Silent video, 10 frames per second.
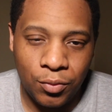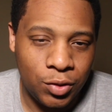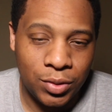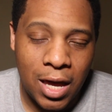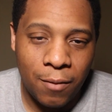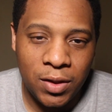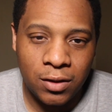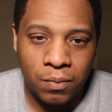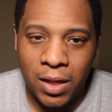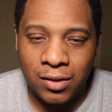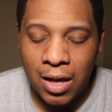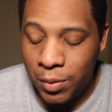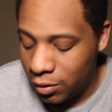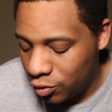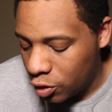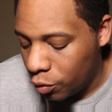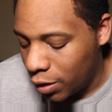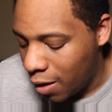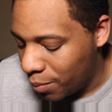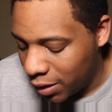which was obvious by the time it showed up.